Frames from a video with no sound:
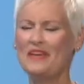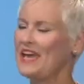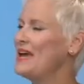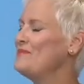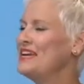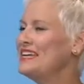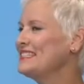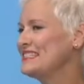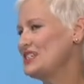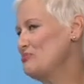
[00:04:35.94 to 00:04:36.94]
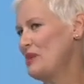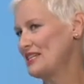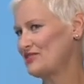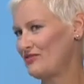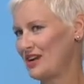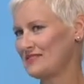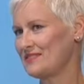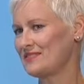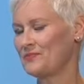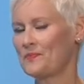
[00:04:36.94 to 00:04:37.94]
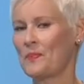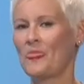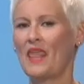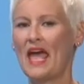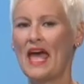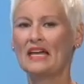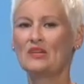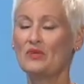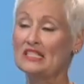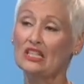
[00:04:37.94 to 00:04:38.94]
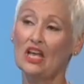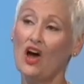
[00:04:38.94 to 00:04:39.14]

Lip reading: We became instant best friends. And it wasn't